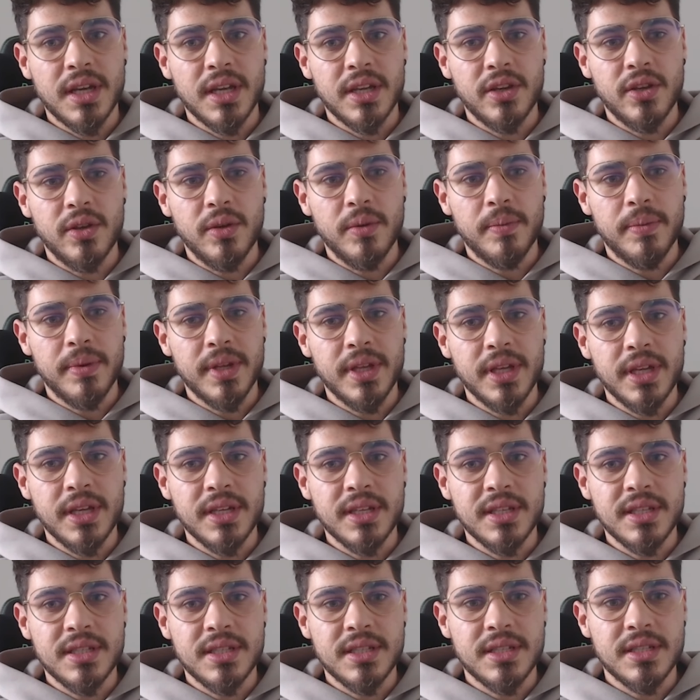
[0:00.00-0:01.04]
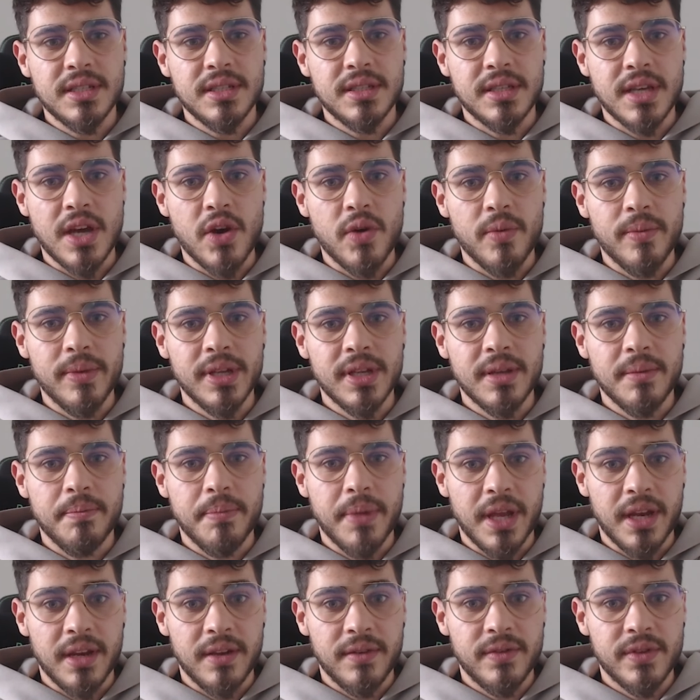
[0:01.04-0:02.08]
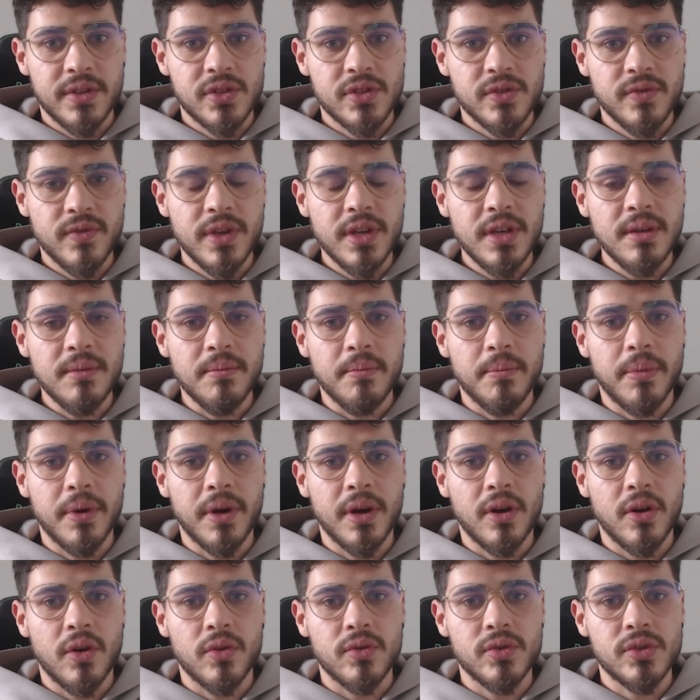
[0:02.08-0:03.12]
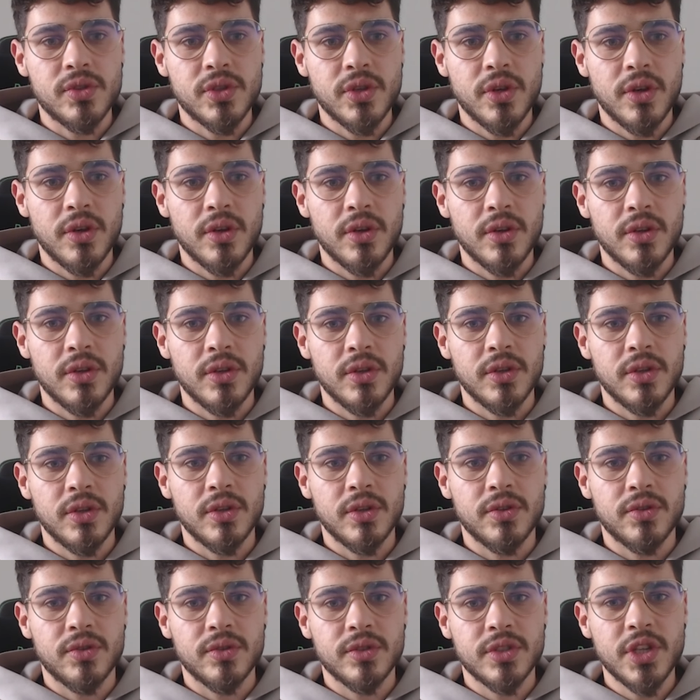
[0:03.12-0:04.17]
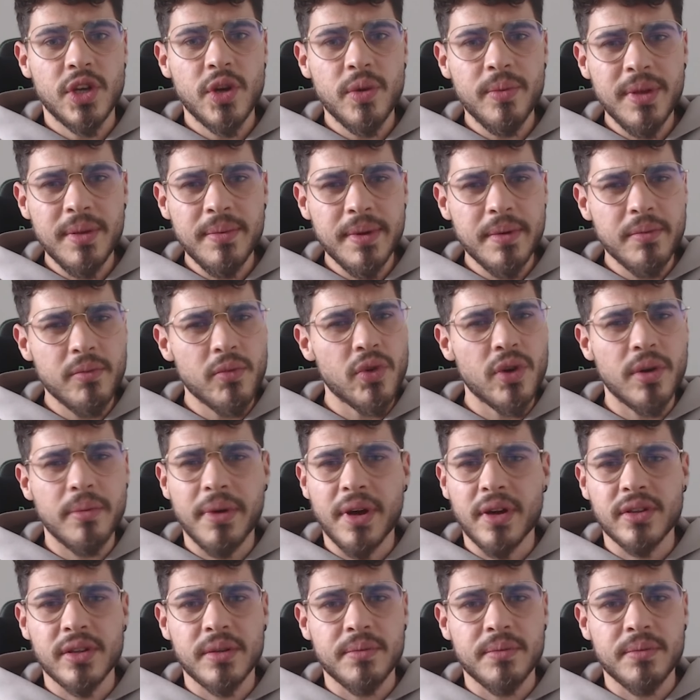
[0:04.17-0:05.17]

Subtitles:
Can you please tell me the benefits of it, but also tell me a bit more about the